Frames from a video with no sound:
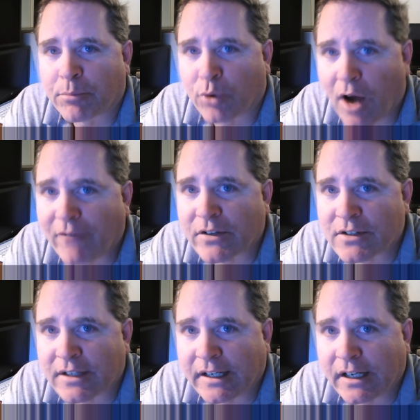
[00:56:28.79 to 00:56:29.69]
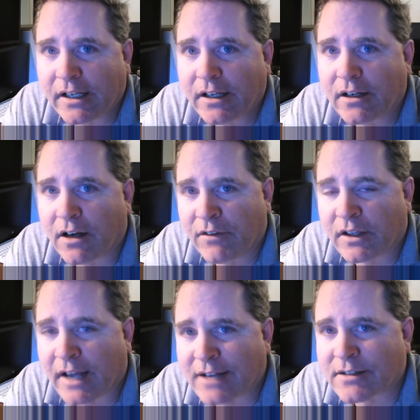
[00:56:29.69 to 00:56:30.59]
prophecy of the
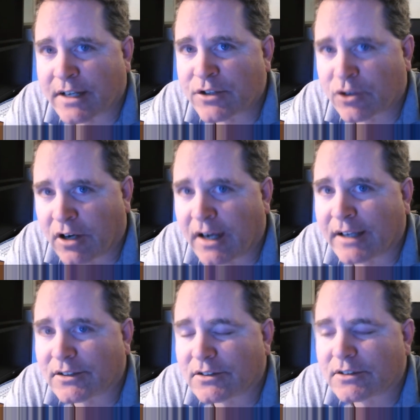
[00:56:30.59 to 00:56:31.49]
last days Christ.